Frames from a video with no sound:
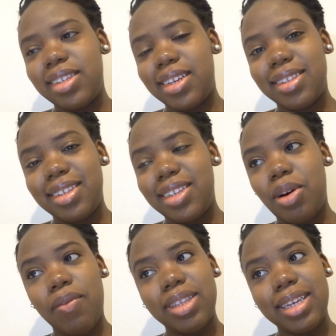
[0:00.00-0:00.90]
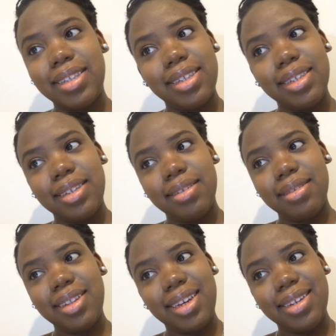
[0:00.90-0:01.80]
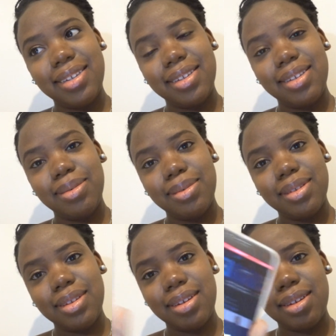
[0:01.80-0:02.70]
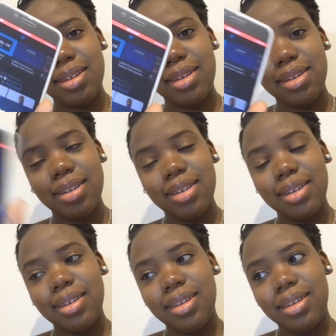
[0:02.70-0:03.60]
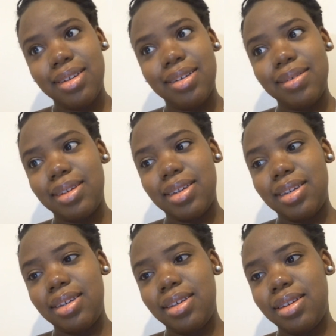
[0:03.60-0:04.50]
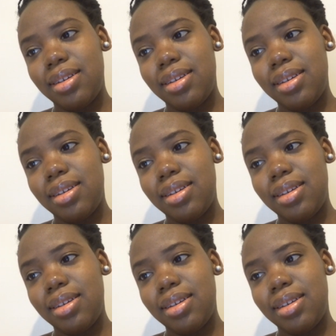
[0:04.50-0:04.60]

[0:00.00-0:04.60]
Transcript: Can I see COVID-19 latest news? Like, okay.